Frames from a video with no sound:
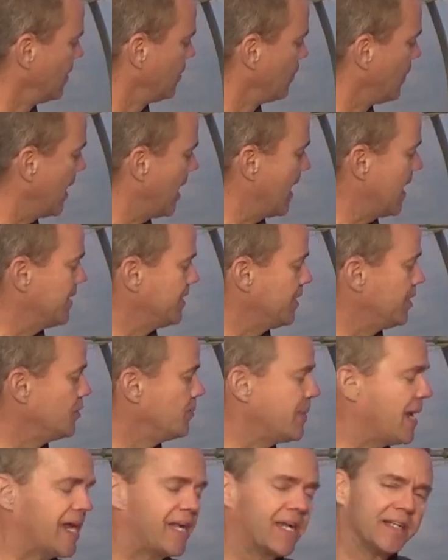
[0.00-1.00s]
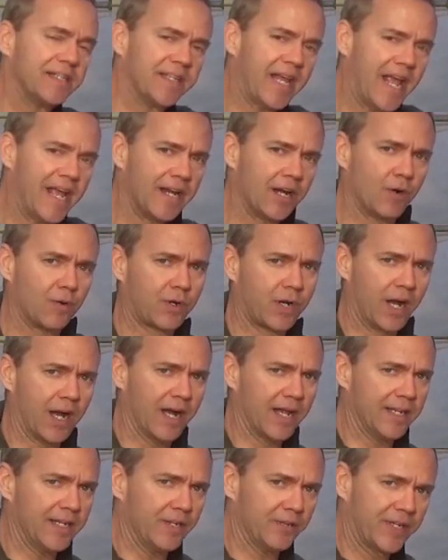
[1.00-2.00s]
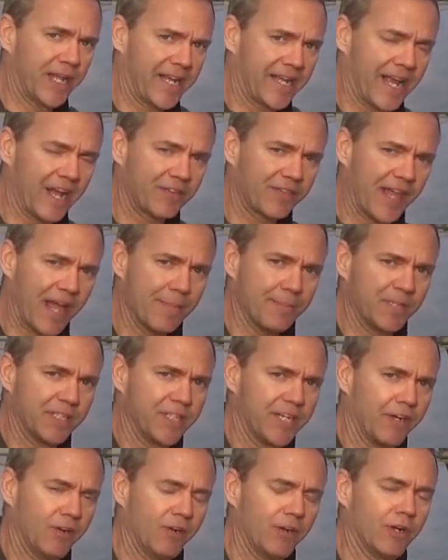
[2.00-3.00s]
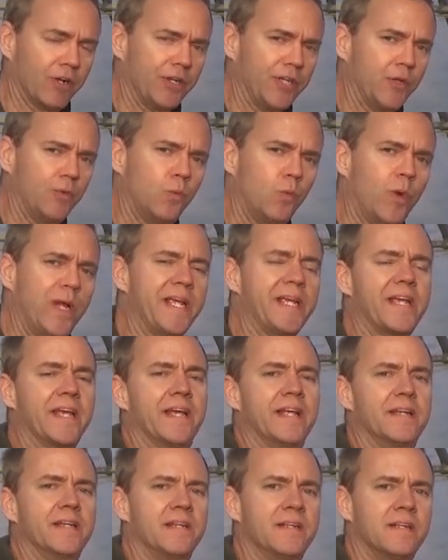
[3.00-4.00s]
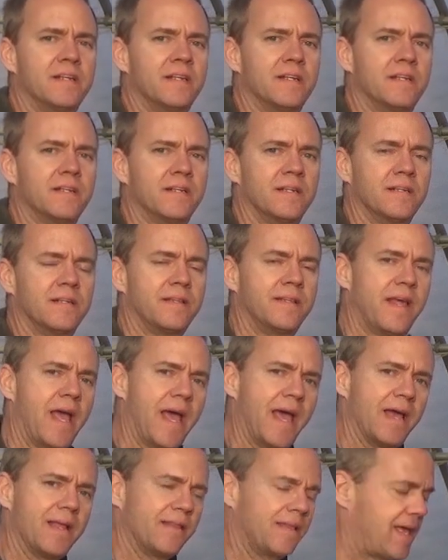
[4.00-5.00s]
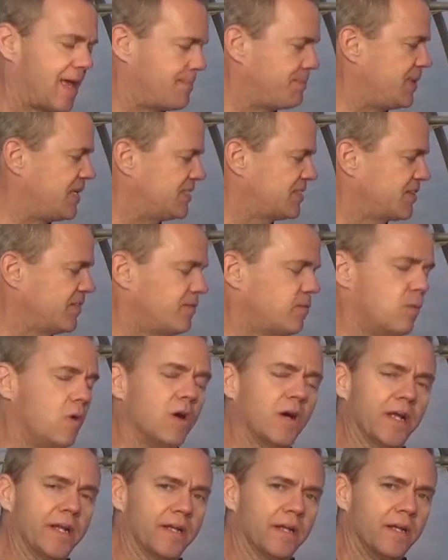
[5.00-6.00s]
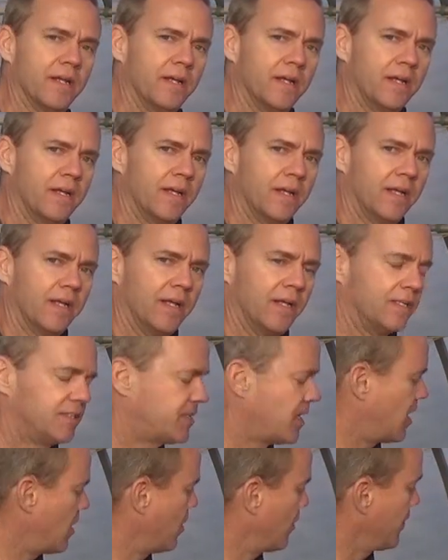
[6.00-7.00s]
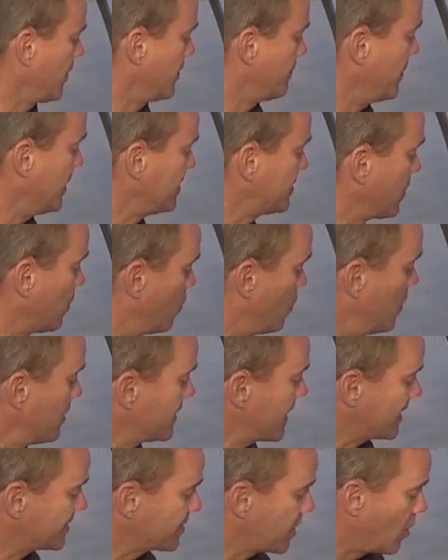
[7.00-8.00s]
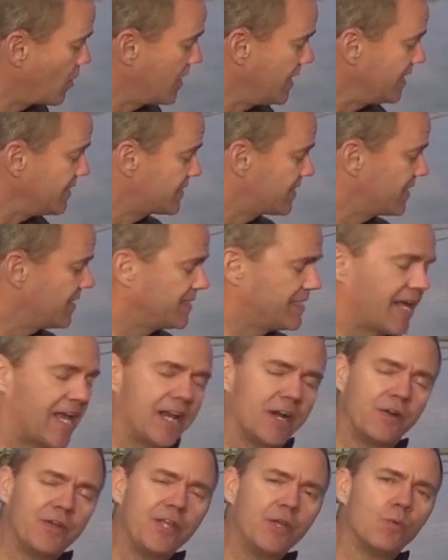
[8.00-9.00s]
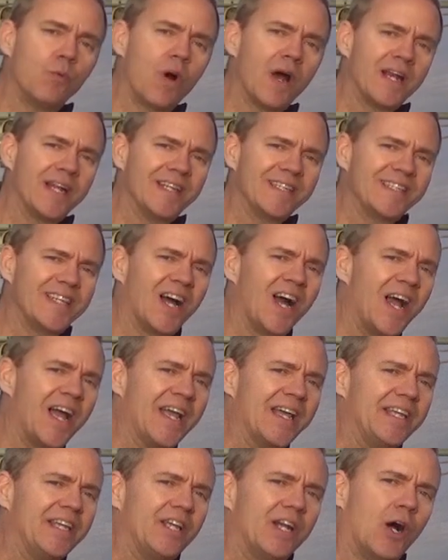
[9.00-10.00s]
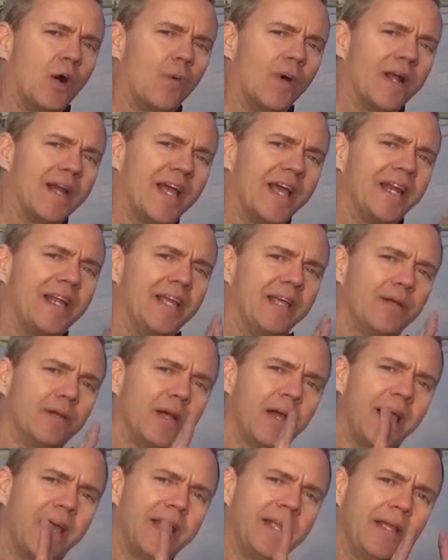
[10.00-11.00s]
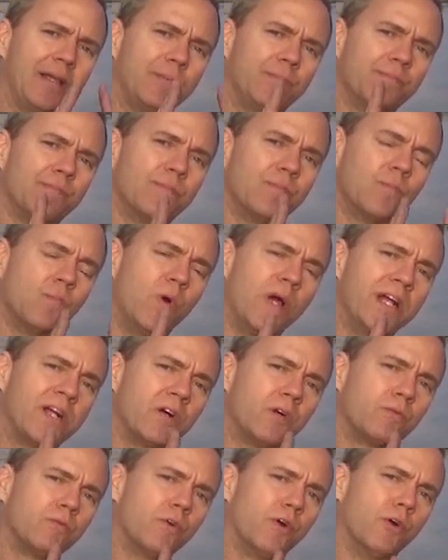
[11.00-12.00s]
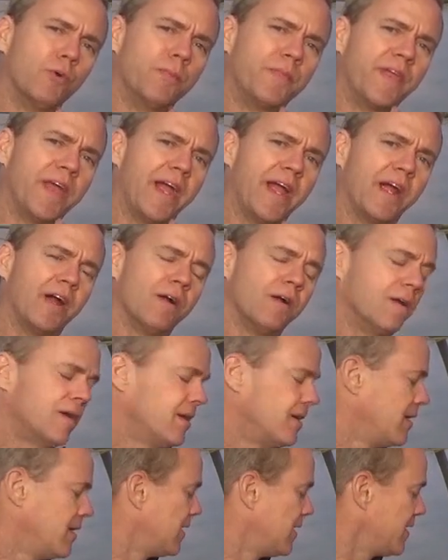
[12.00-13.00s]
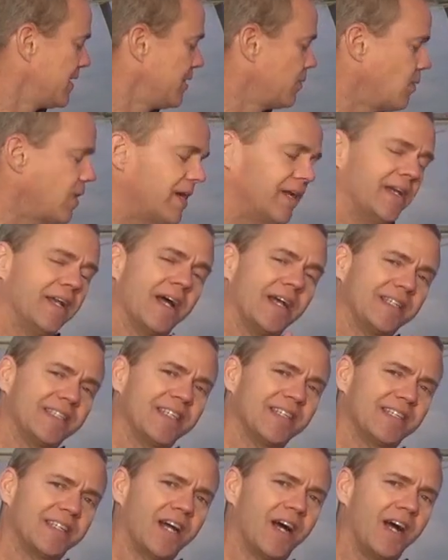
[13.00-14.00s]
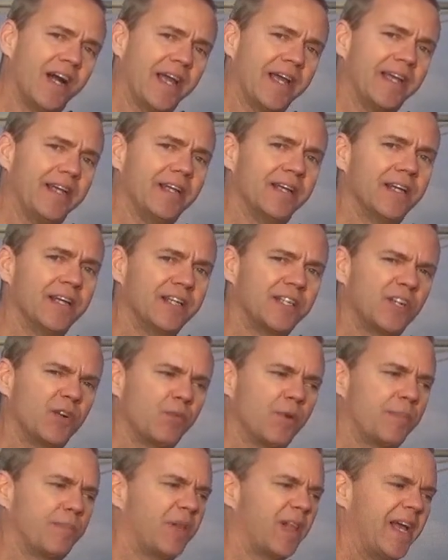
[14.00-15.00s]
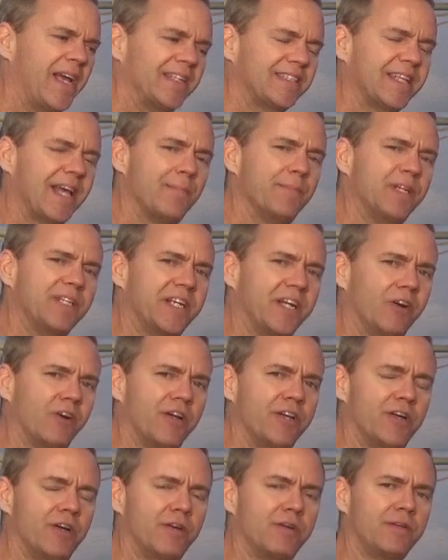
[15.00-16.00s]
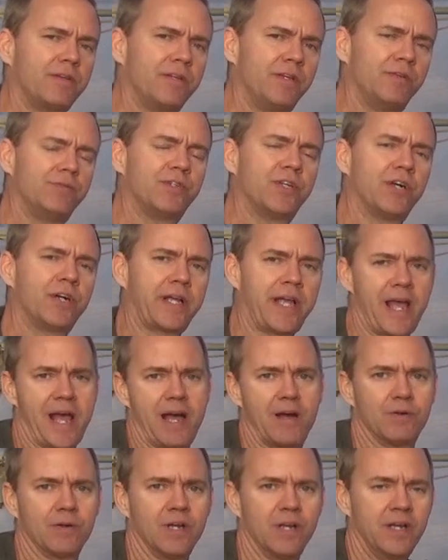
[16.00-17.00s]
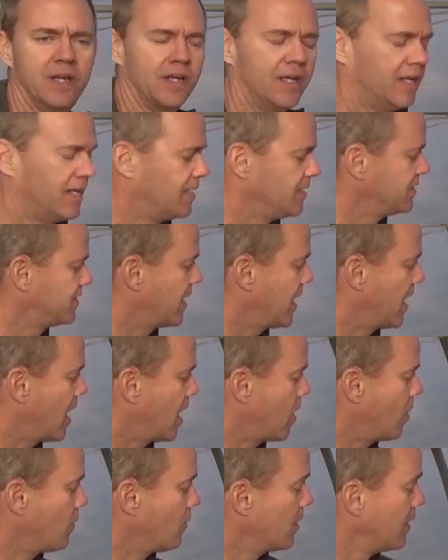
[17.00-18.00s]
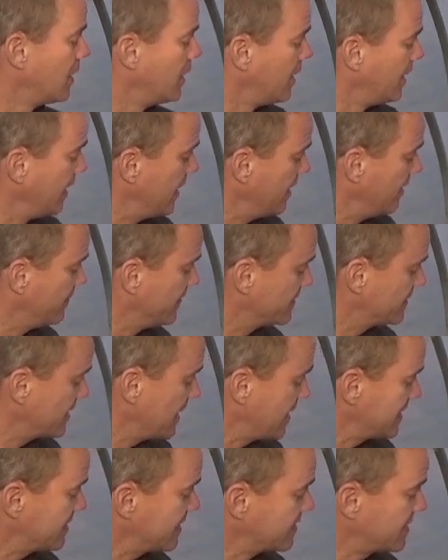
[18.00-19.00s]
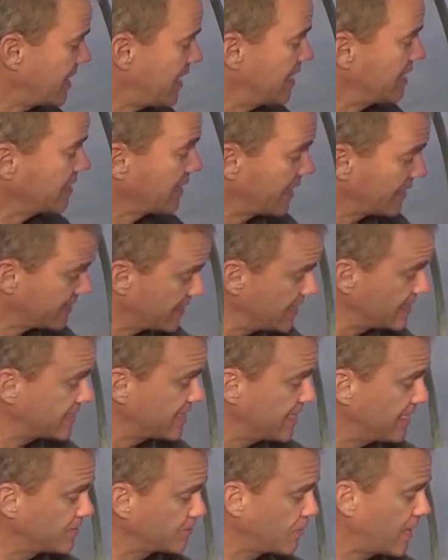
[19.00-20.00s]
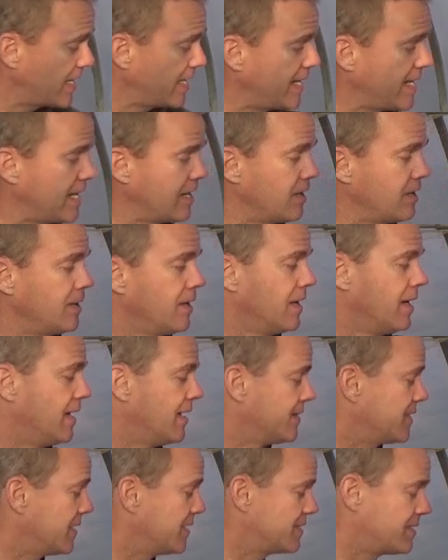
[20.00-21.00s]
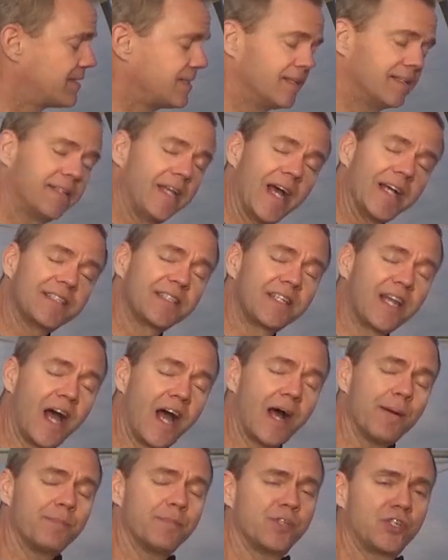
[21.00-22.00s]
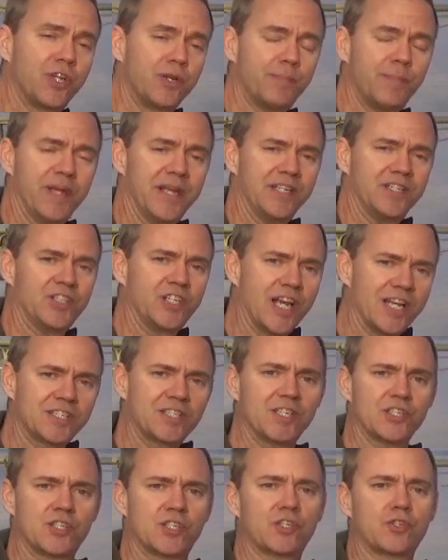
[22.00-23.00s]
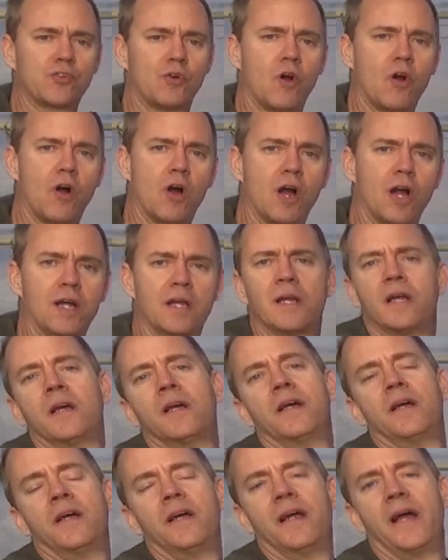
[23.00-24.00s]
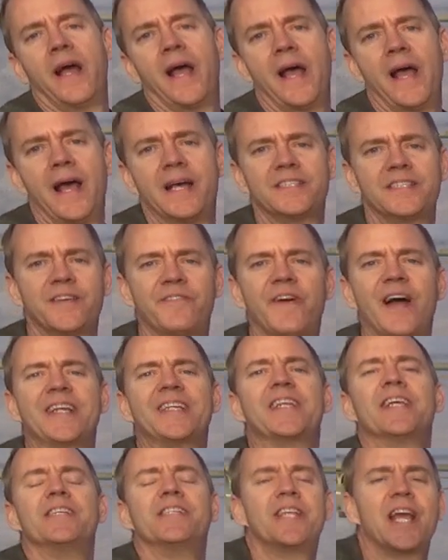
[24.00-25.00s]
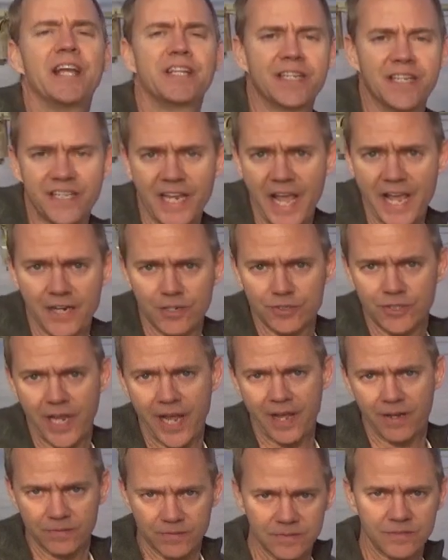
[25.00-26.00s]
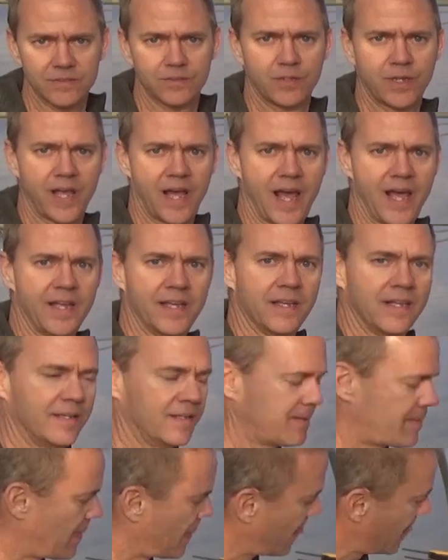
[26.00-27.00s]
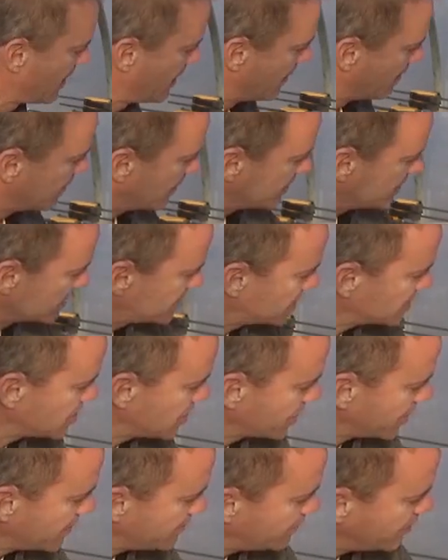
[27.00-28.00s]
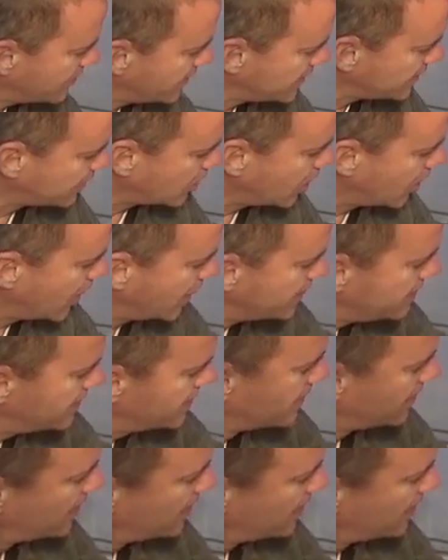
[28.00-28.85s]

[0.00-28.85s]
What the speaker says: when you make a dado cut and you take out that material, you weaken that piece of wood. So the piece of wood that's going into the dado, you want it tight. You don't want any wiggle room there. You want it nice and tight to replace that material you took out. So if it's nice and tight like this is right here, the desktop should be just as strong as if I didn't take the dados out. Okay? But this is looking pretty good.